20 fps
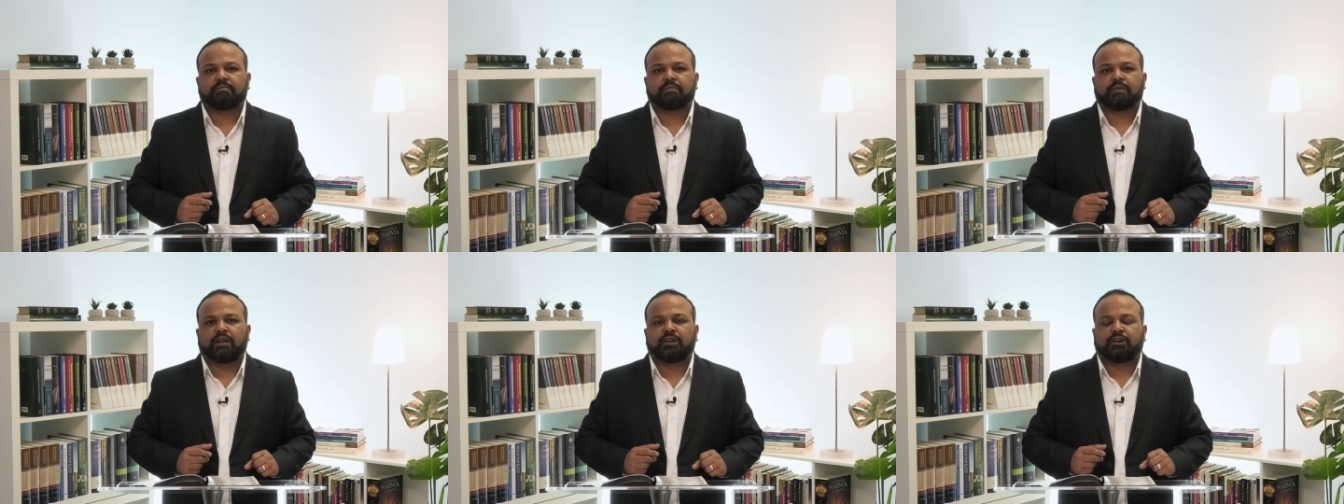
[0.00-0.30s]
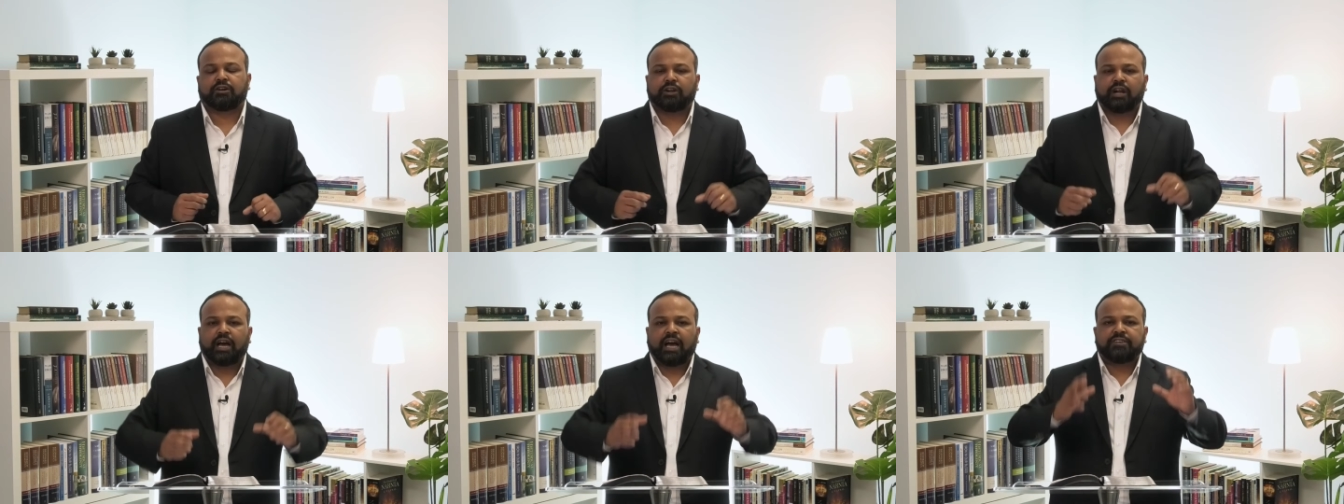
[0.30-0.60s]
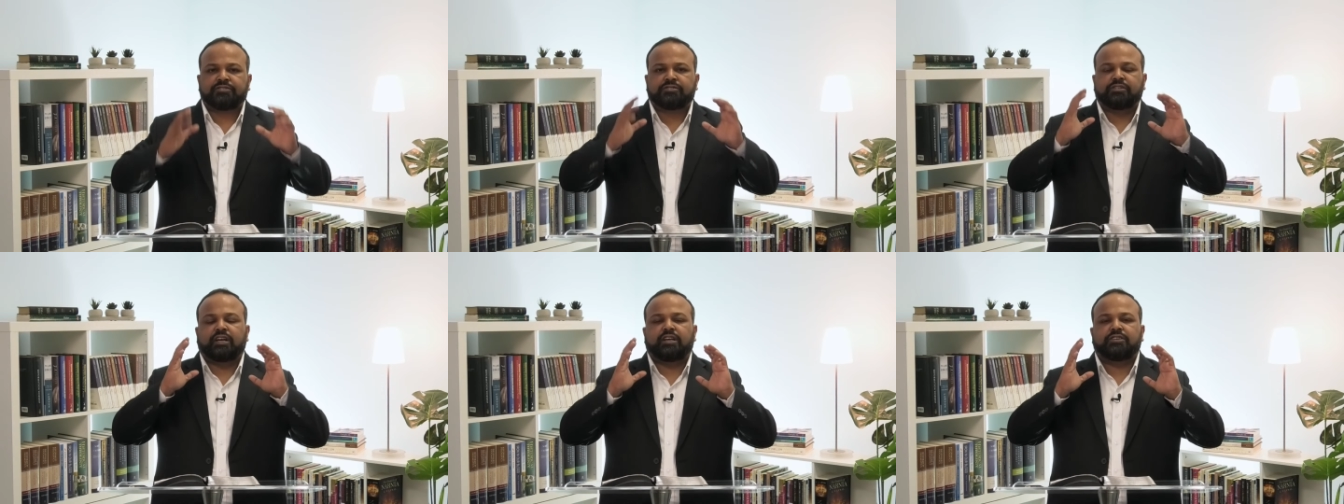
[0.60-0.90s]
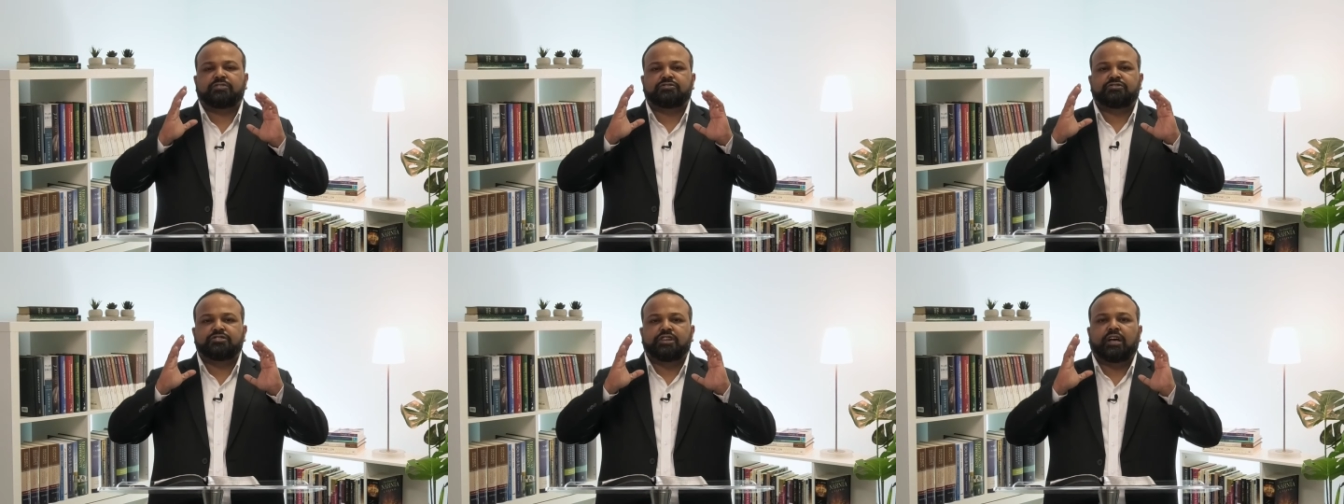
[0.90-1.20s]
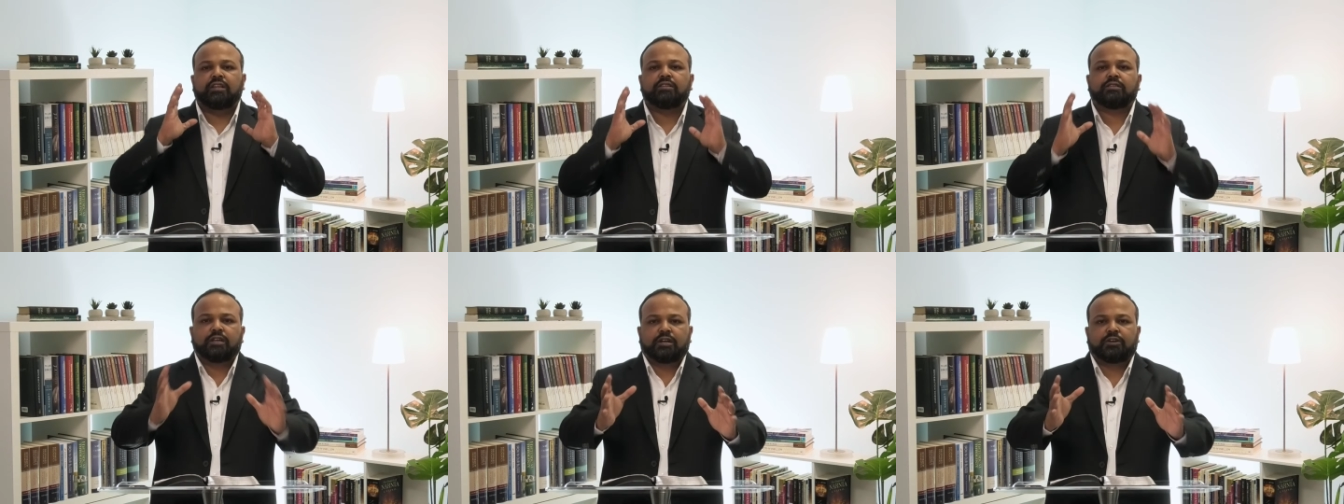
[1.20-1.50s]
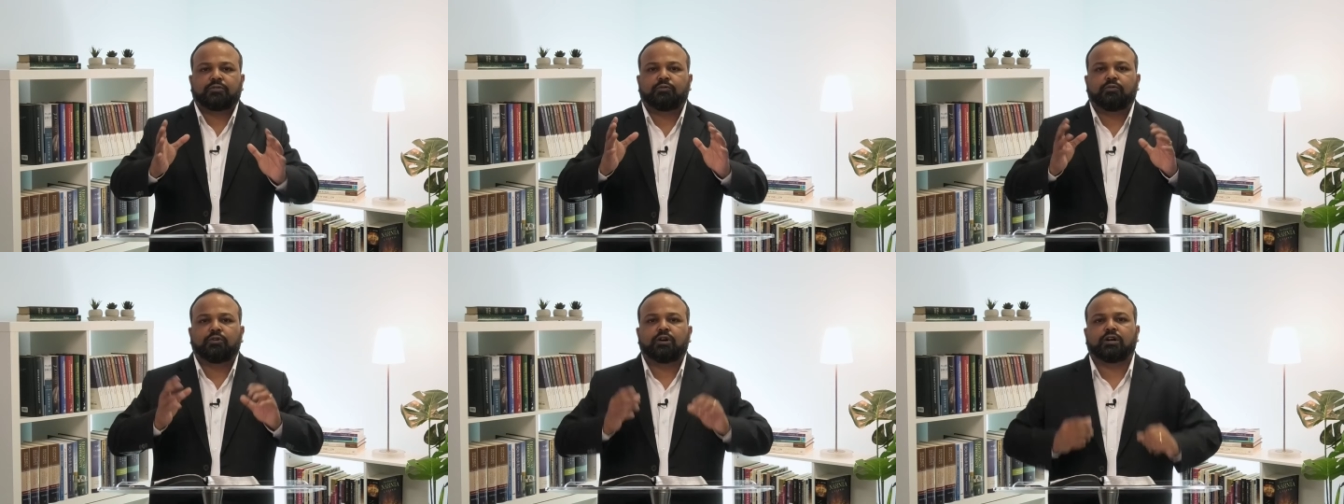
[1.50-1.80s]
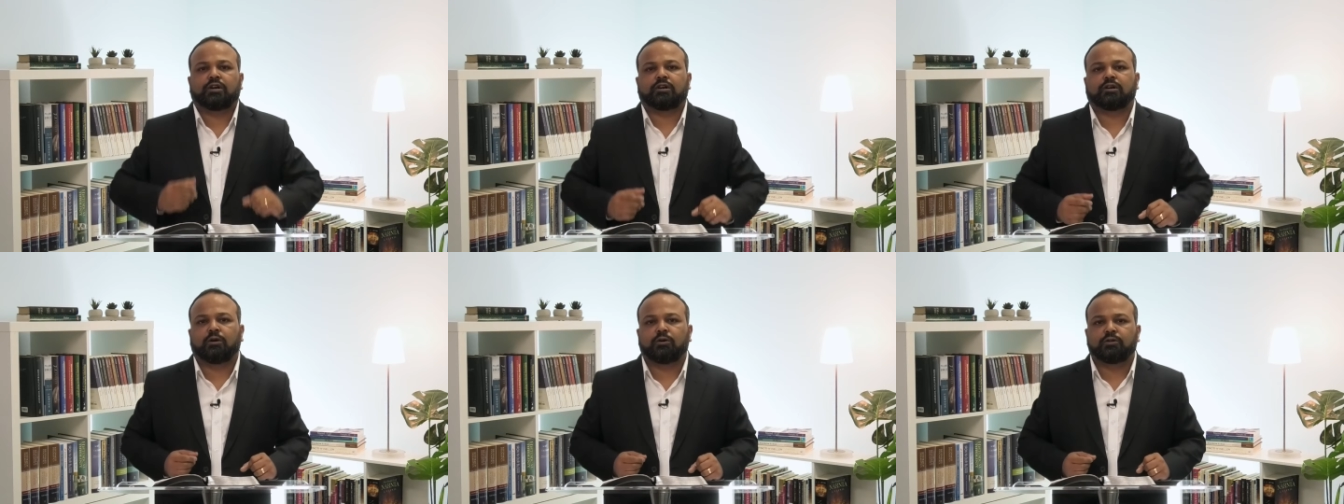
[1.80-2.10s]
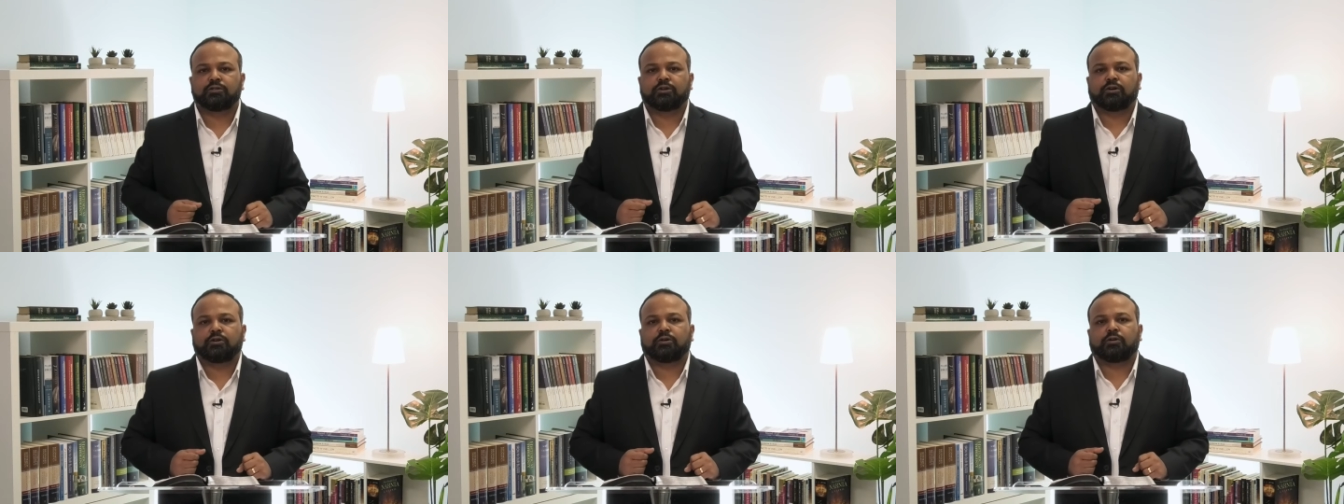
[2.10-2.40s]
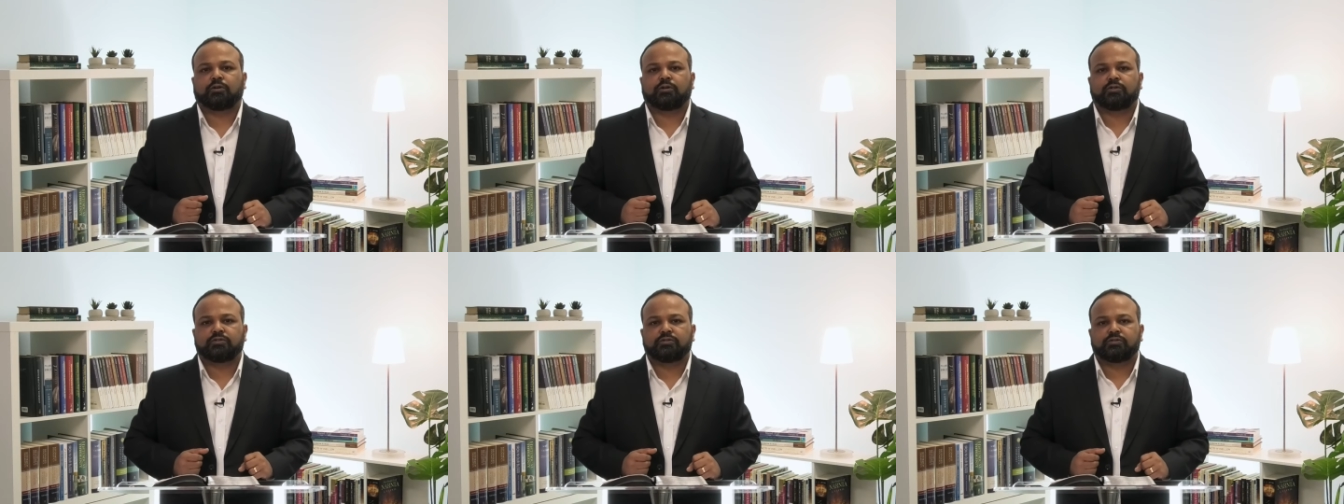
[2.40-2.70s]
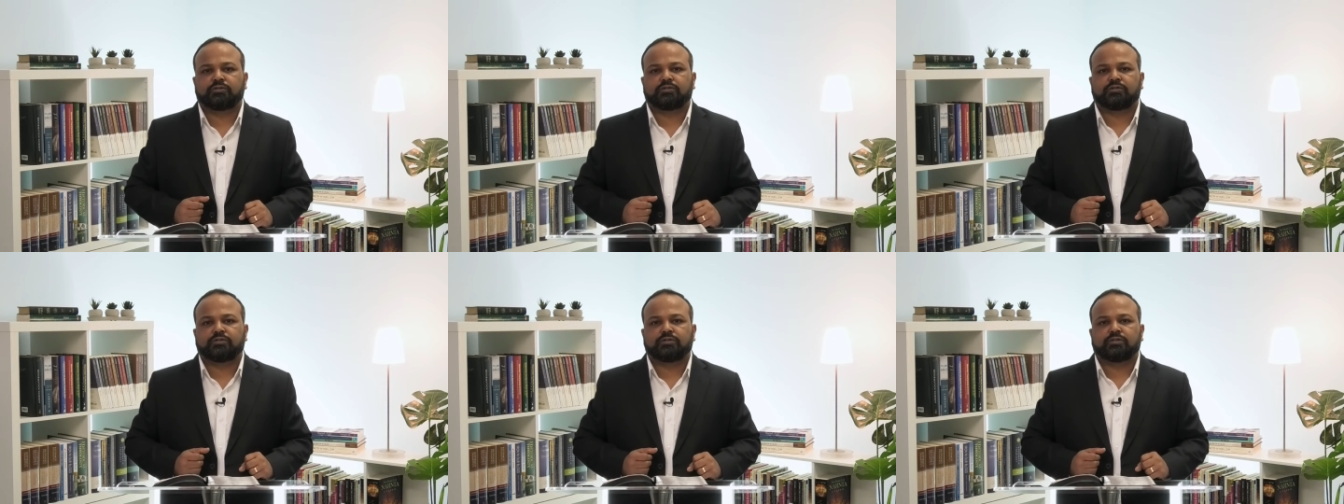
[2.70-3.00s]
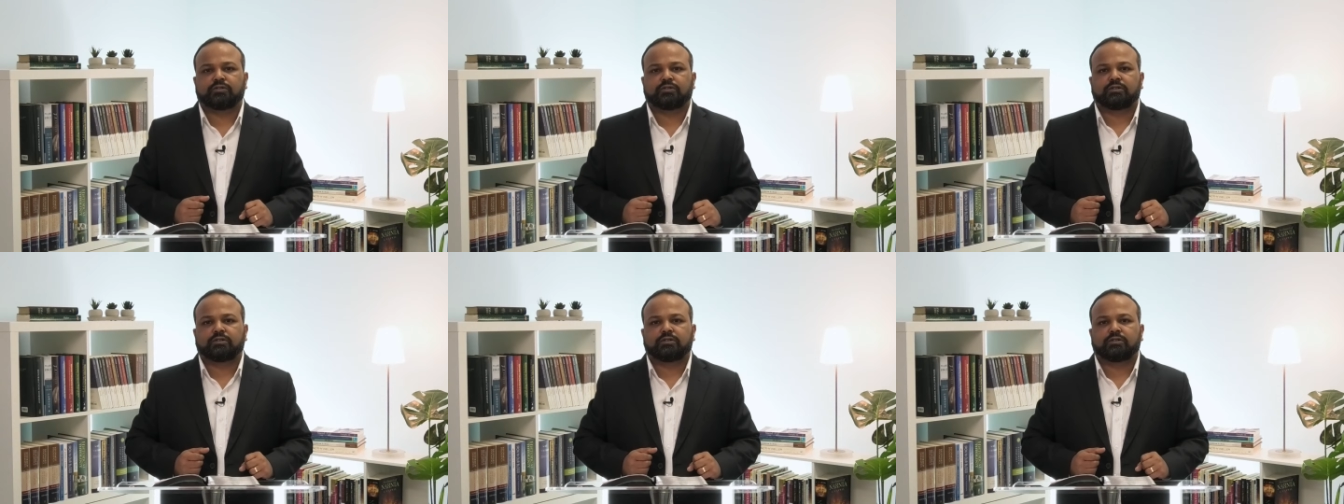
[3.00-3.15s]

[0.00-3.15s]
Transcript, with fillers: And Christ has done that work on the cross.